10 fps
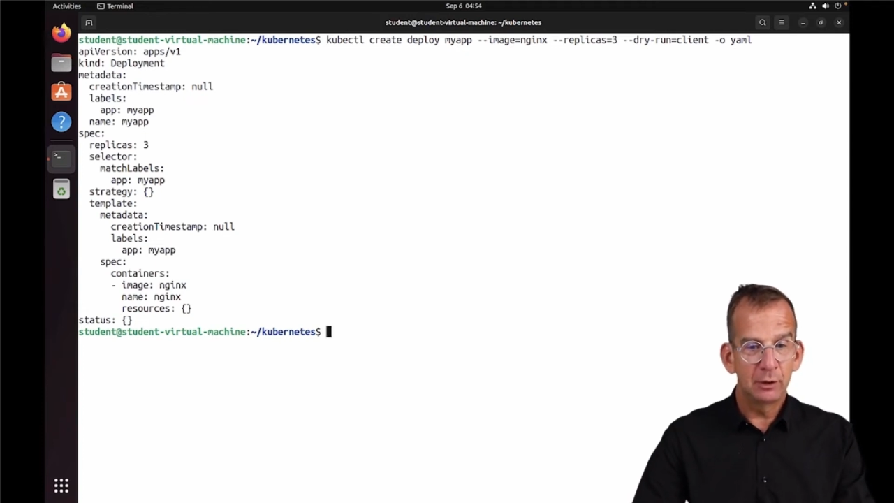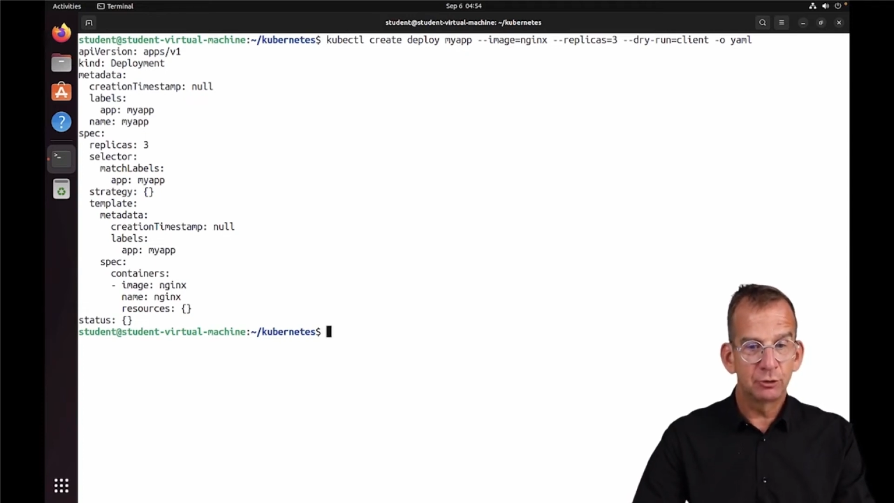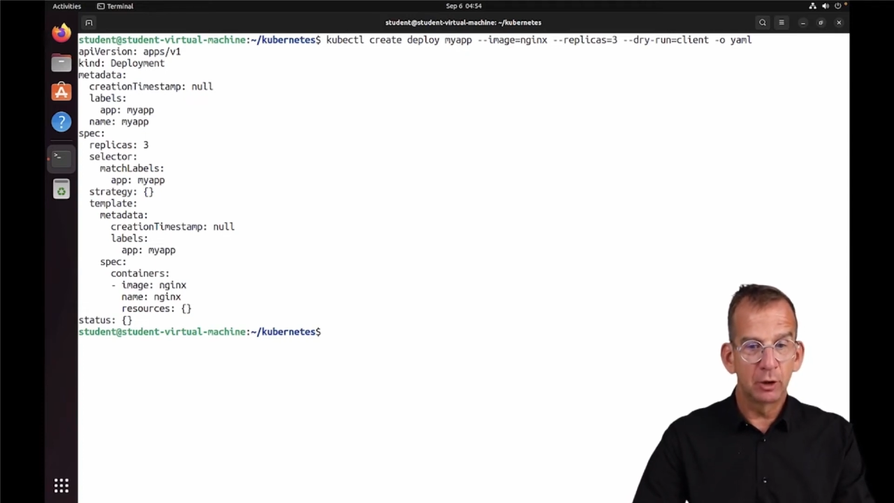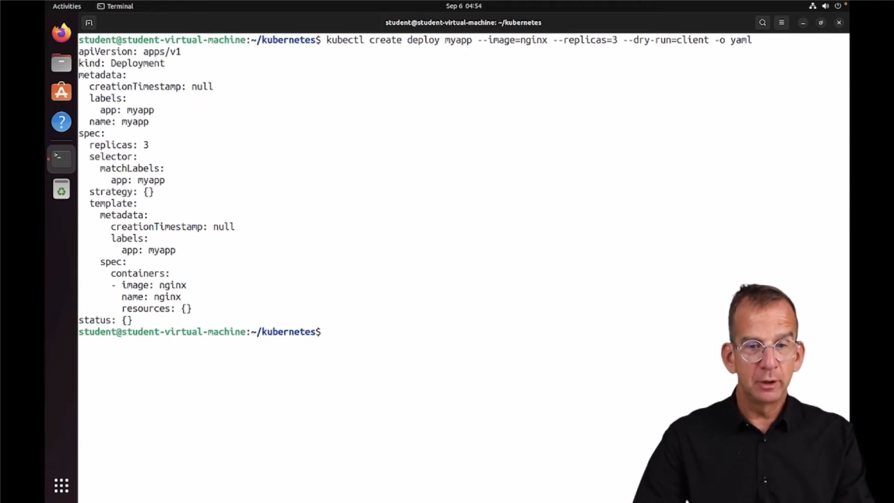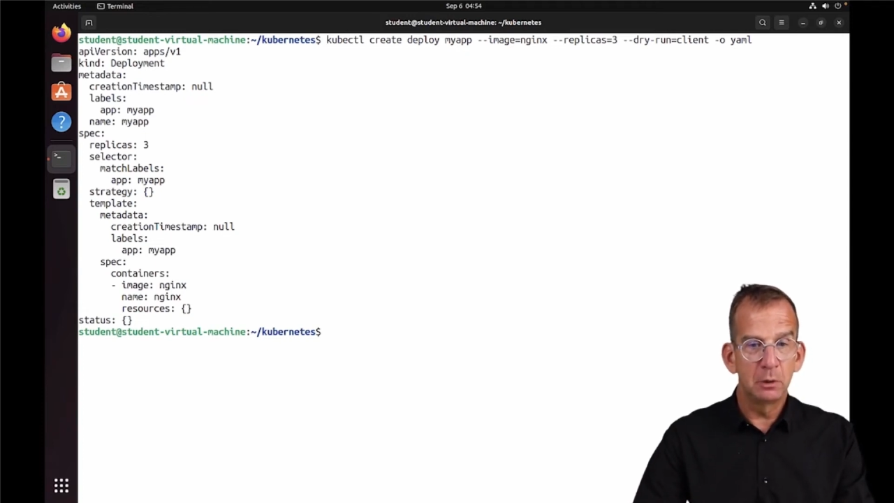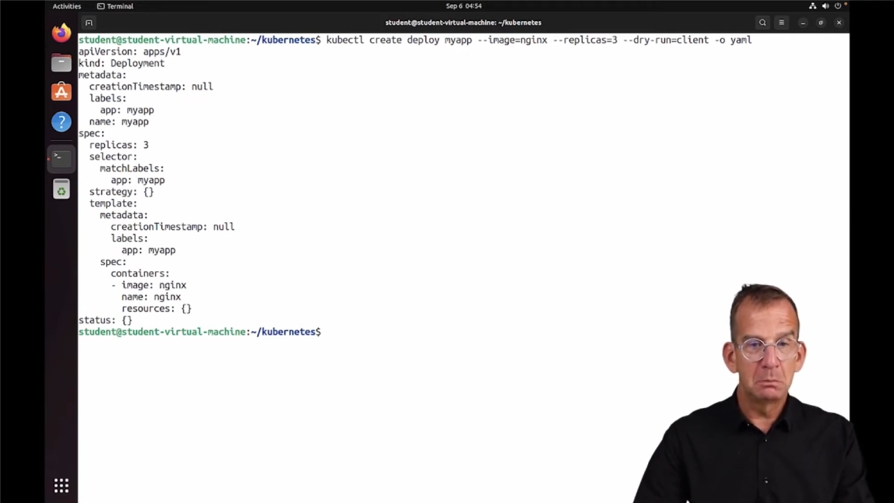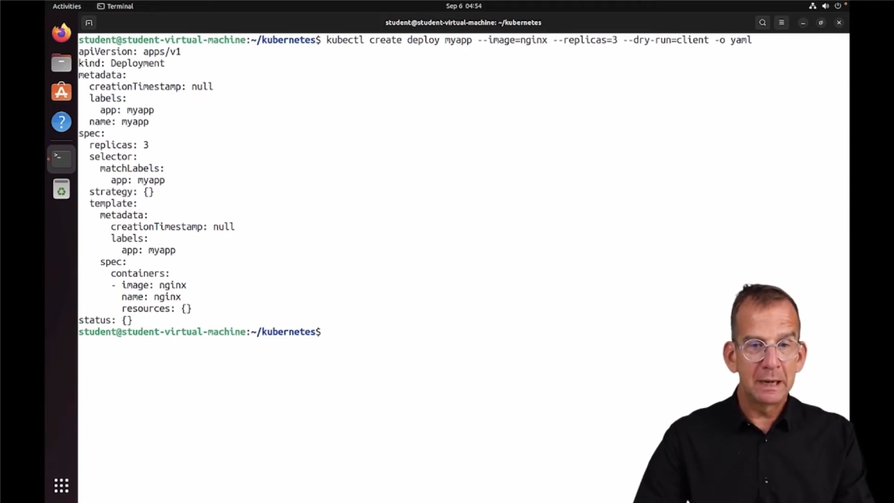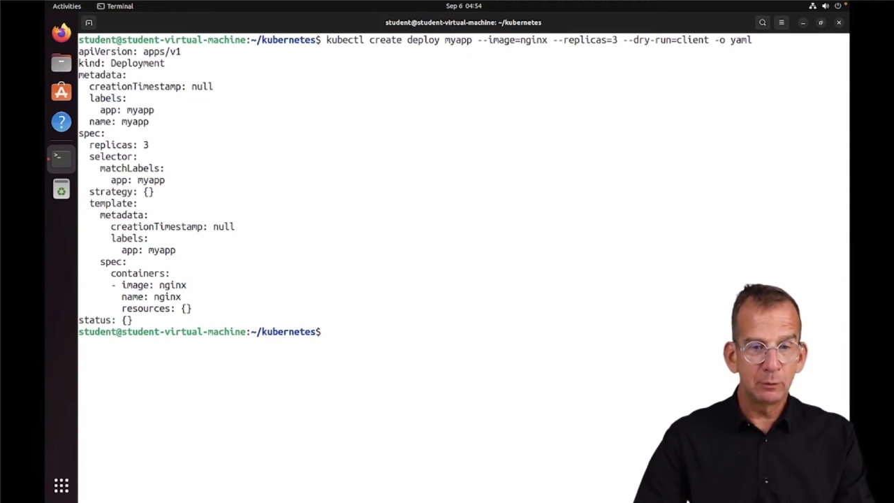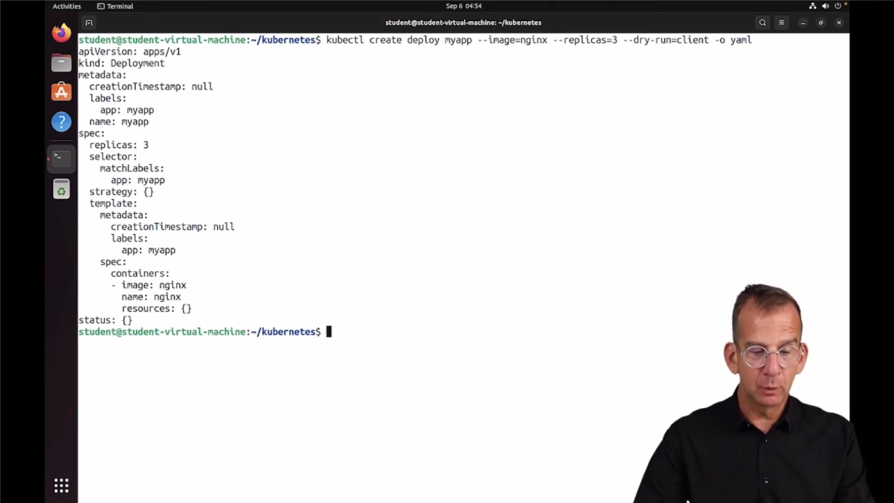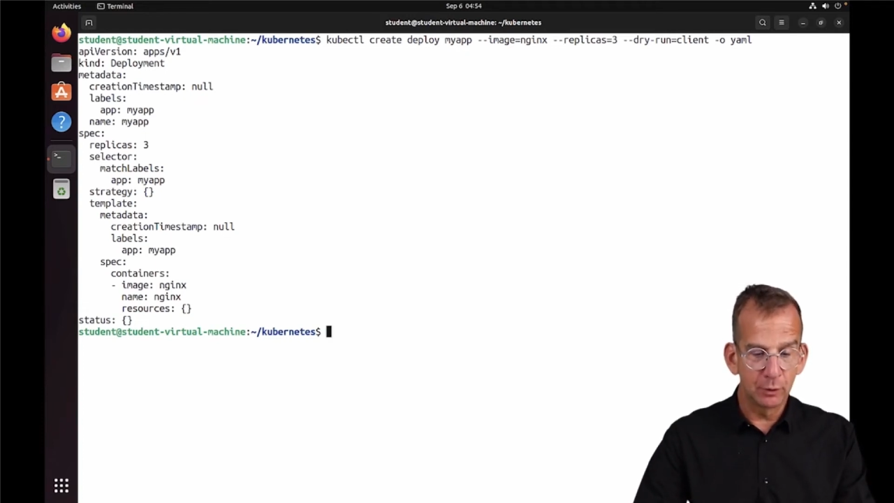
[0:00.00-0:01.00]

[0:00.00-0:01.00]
so you might